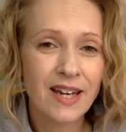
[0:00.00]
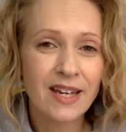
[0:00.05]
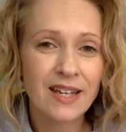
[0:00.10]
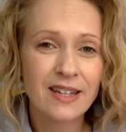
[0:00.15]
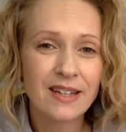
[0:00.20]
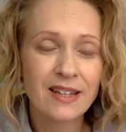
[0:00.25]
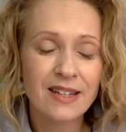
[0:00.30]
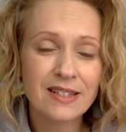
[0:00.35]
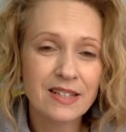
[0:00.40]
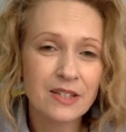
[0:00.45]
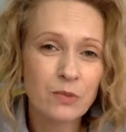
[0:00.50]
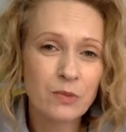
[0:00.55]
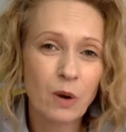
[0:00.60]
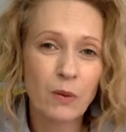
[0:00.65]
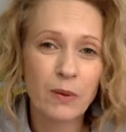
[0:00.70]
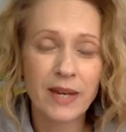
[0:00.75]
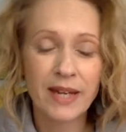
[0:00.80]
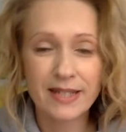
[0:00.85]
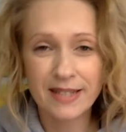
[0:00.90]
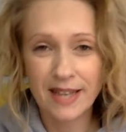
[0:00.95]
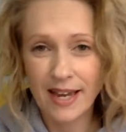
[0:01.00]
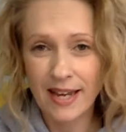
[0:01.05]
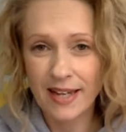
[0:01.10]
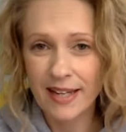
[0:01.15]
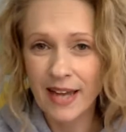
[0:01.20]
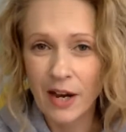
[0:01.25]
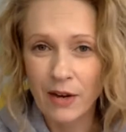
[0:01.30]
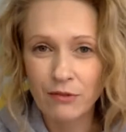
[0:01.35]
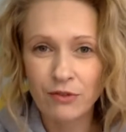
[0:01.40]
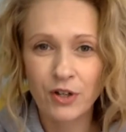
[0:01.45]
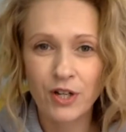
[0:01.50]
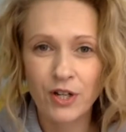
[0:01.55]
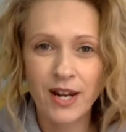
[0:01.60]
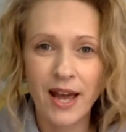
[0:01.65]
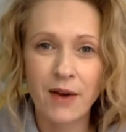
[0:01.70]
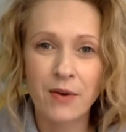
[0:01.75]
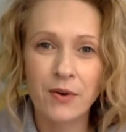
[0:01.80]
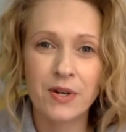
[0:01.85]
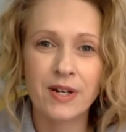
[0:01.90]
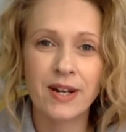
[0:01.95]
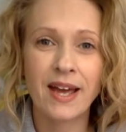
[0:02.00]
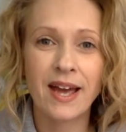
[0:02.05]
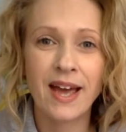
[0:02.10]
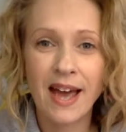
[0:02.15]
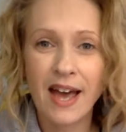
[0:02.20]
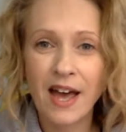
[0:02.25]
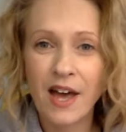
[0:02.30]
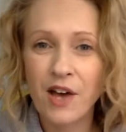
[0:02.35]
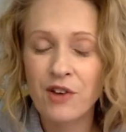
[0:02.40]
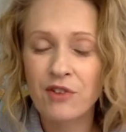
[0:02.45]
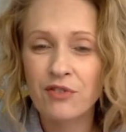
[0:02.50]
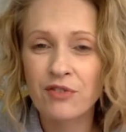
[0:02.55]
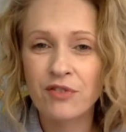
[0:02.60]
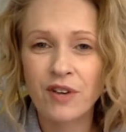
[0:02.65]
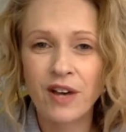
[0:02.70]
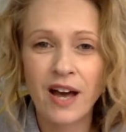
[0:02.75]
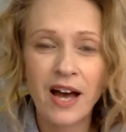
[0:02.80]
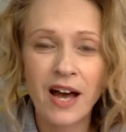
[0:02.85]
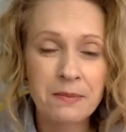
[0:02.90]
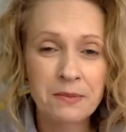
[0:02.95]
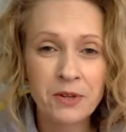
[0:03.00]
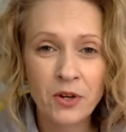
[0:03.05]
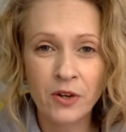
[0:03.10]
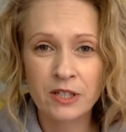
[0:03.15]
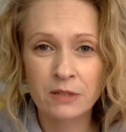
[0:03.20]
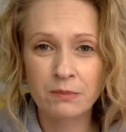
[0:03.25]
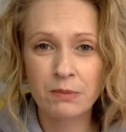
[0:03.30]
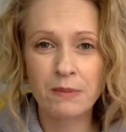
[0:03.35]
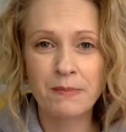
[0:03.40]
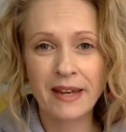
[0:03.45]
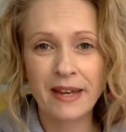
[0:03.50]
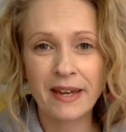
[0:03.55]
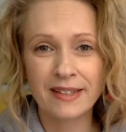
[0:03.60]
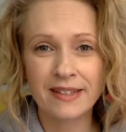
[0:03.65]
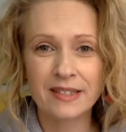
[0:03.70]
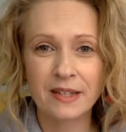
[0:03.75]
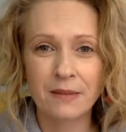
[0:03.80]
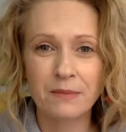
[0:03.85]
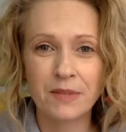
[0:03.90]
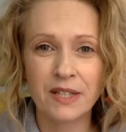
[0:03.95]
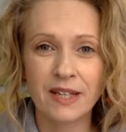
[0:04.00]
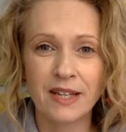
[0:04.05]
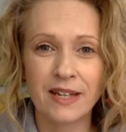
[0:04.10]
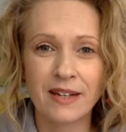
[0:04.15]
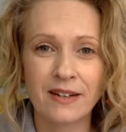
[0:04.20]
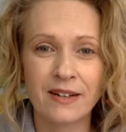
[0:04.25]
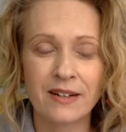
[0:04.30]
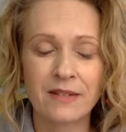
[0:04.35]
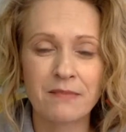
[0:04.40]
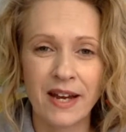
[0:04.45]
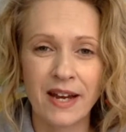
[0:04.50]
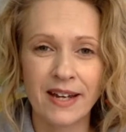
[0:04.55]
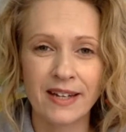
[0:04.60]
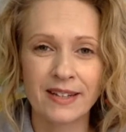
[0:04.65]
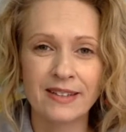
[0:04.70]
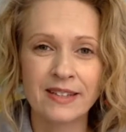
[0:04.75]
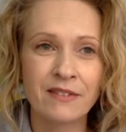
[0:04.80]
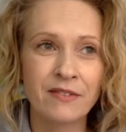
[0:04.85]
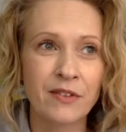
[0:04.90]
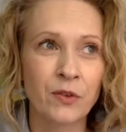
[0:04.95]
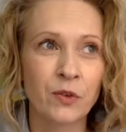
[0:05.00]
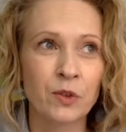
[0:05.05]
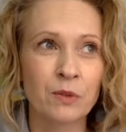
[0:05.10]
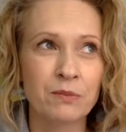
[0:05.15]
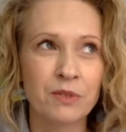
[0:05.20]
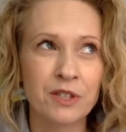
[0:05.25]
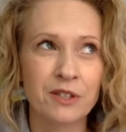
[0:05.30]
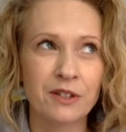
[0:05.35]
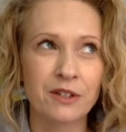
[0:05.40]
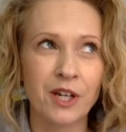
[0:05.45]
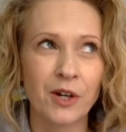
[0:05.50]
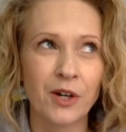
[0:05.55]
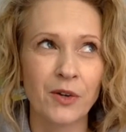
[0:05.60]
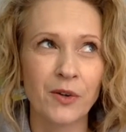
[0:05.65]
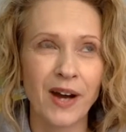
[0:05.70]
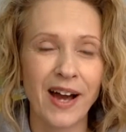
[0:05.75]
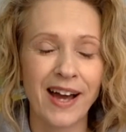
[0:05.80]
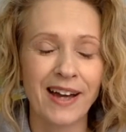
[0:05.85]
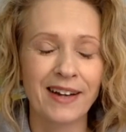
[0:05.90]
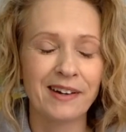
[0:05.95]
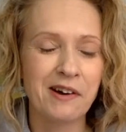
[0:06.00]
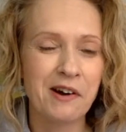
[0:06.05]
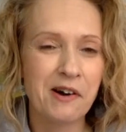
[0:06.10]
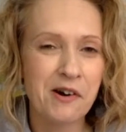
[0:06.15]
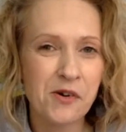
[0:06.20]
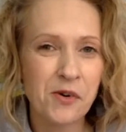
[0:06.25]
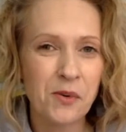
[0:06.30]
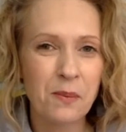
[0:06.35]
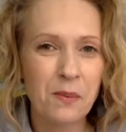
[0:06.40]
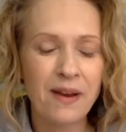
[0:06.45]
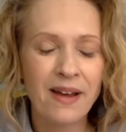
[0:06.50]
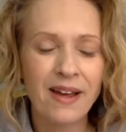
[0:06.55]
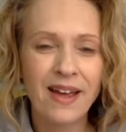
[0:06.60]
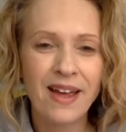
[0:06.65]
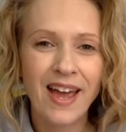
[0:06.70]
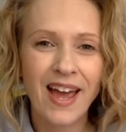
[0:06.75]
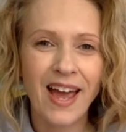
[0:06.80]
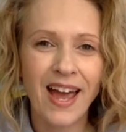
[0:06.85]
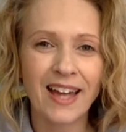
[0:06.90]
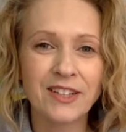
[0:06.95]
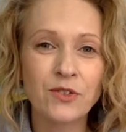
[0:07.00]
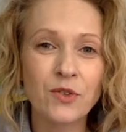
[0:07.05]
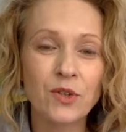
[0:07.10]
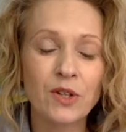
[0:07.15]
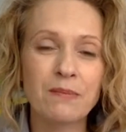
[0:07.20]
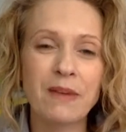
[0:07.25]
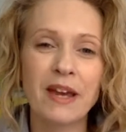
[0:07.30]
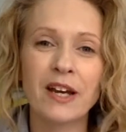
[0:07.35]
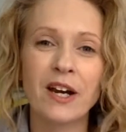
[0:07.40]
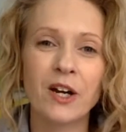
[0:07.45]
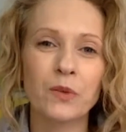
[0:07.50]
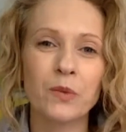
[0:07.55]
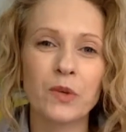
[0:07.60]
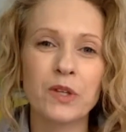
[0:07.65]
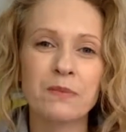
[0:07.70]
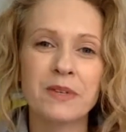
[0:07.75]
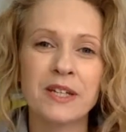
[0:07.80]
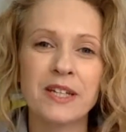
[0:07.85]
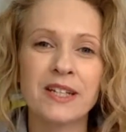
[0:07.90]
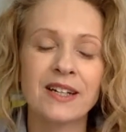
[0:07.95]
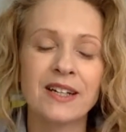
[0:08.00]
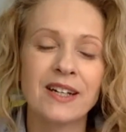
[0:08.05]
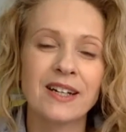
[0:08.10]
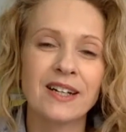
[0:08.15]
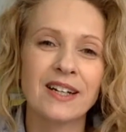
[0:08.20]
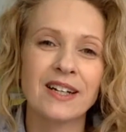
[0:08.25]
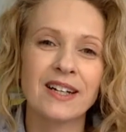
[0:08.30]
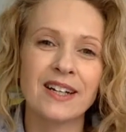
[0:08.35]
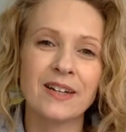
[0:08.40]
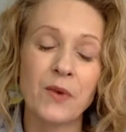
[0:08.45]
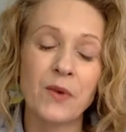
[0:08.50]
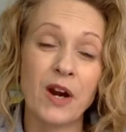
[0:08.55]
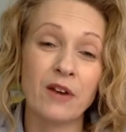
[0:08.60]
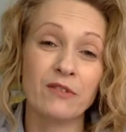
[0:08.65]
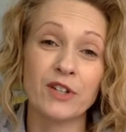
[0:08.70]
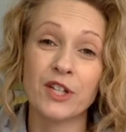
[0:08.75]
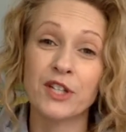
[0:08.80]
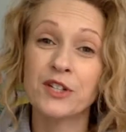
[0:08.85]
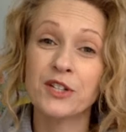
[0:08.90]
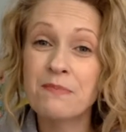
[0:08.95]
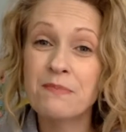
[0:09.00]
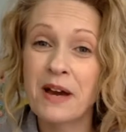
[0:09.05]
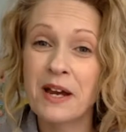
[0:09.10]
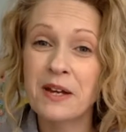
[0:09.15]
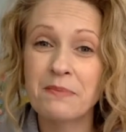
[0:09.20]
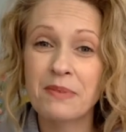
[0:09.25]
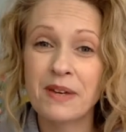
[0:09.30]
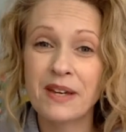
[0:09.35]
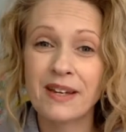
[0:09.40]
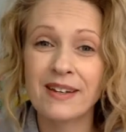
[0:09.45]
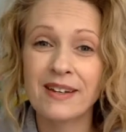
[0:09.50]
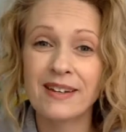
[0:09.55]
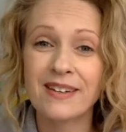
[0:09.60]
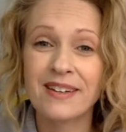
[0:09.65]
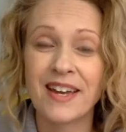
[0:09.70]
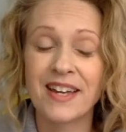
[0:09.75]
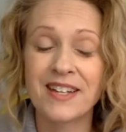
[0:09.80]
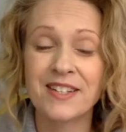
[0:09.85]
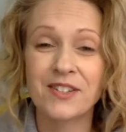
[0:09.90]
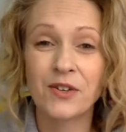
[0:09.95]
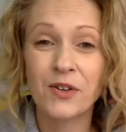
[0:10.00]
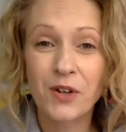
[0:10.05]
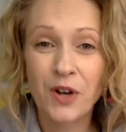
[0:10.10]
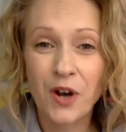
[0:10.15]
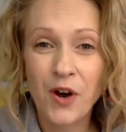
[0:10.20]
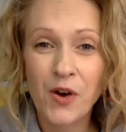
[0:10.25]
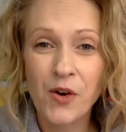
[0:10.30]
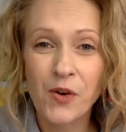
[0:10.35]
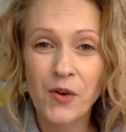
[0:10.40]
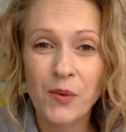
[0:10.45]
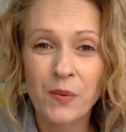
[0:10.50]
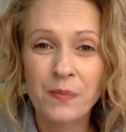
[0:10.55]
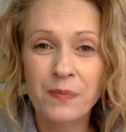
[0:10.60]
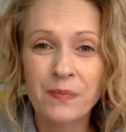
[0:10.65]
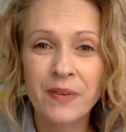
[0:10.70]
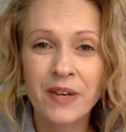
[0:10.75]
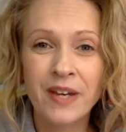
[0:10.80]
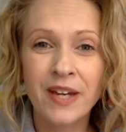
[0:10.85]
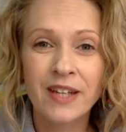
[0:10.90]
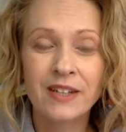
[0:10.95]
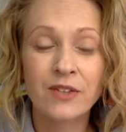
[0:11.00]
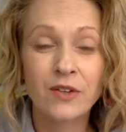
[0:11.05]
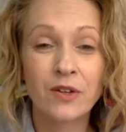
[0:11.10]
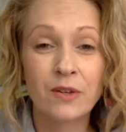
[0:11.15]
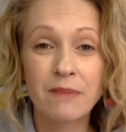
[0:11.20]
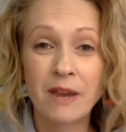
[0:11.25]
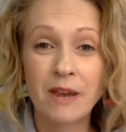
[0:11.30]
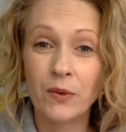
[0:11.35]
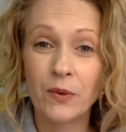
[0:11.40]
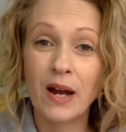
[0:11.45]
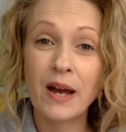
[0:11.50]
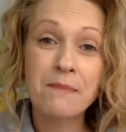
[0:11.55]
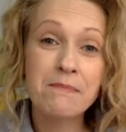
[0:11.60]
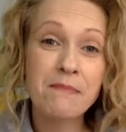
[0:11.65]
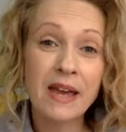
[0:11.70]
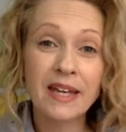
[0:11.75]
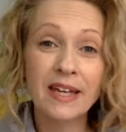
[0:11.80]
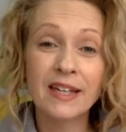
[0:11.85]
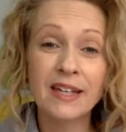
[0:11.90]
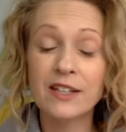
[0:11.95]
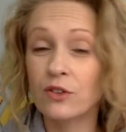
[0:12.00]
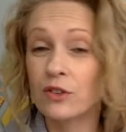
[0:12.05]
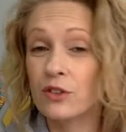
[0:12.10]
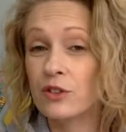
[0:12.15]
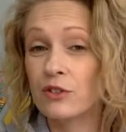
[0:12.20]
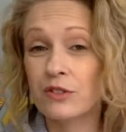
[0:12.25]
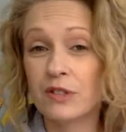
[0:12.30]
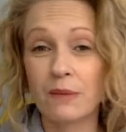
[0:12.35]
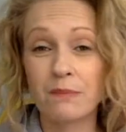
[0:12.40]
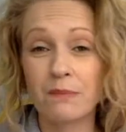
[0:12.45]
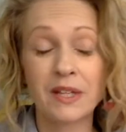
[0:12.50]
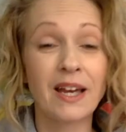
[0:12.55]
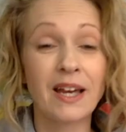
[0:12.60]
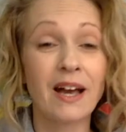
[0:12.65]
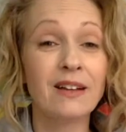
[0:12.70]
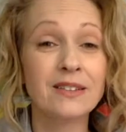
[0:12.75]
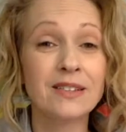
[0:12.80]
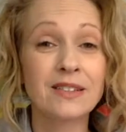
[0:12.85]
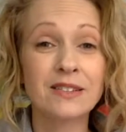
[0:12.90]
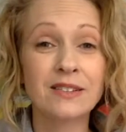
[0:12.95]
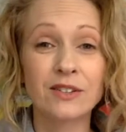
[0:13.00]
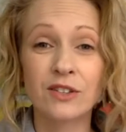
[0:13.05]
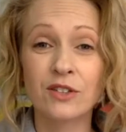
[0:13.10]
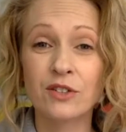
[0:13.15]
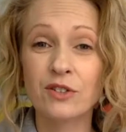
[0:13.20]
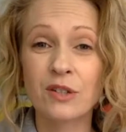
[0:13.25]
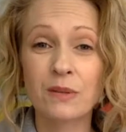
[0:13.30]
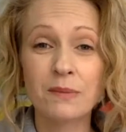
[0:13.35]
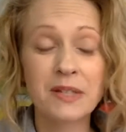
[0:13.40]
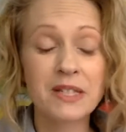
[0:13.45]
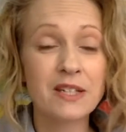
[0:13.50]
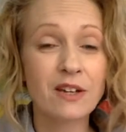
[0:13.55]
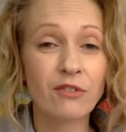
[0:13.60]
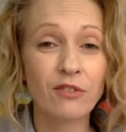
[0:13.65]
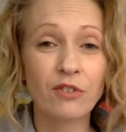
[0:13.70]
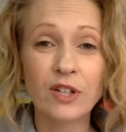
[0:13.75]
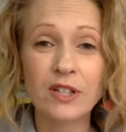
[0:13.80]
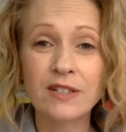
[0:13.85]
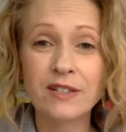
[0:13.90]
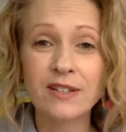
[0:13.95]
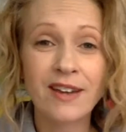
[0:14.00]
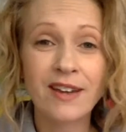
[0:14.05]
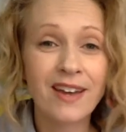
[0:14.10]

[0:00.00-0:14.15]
this is where we get to hang out for an hour and a half. I'm going to be making something here in my living room studio at home, and you can make art with me wherever you might be in your home. You can make what I'm making, you can do something else, you can do something different,